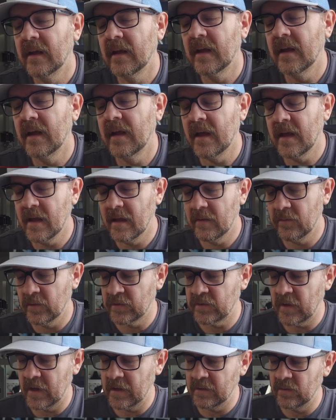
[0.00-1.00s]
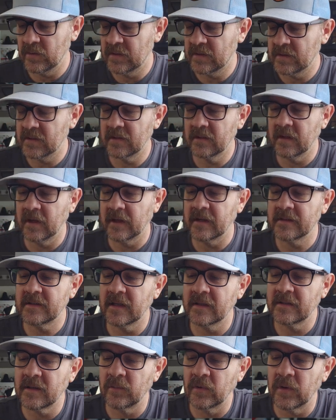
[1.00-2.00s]
and we'll try to use, like I
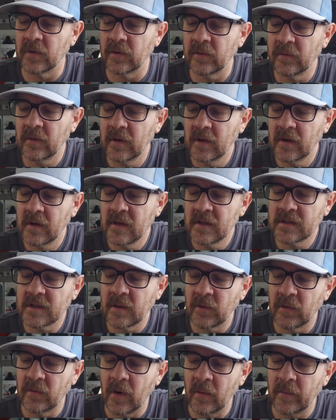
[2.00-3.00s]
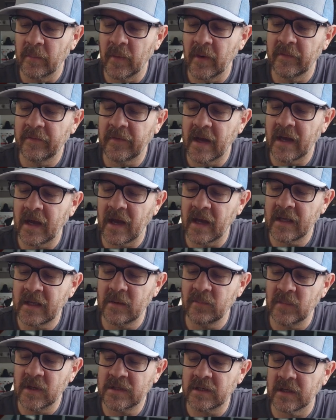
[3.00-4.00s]
said, some of the rubber buff. I
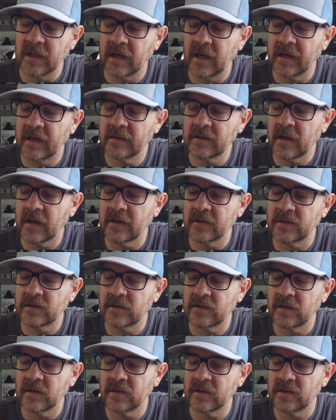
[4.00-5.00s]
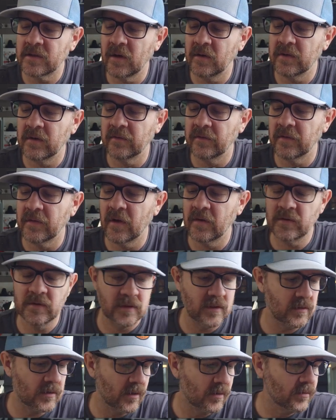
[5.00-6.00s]
keep mentioning it. I guess I could show you for those
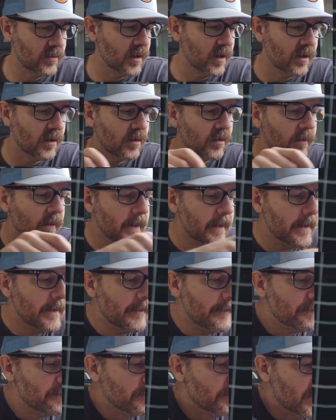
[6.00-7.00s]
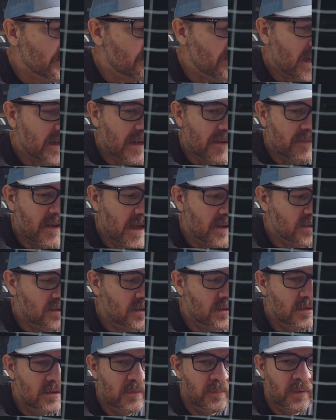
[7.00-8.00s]
that don't know. In fact, I've got
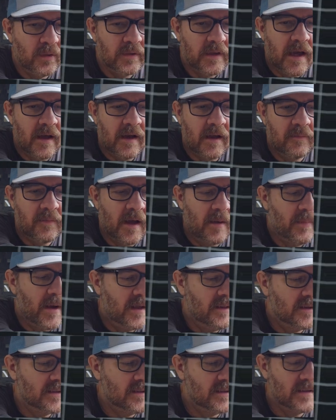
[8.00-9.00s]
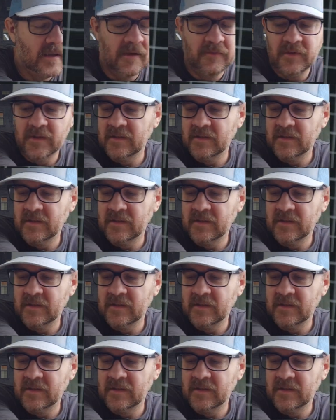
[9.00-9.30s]
two pulled out. I buy this stuff in